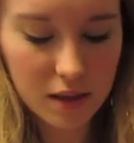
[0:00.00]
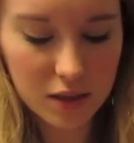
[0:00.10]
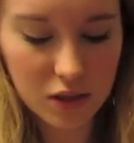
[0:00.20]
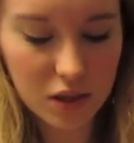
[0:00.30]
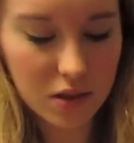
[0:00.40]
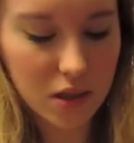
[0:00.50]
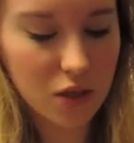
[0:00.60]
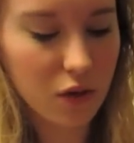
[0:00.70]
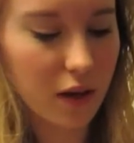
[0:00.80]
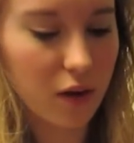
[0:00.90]
This is just the
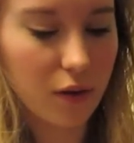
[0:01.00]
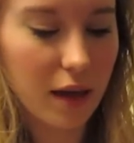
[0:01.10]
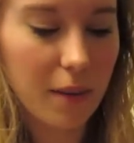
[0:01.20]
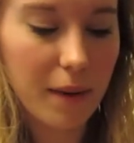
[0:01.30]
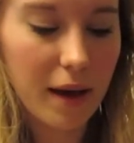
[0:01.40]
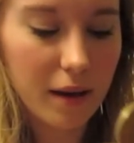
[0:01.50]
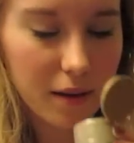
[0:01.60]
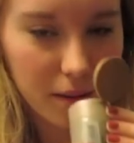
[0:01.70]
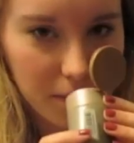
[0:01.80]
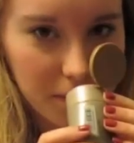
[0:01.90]
Joico K-Pack.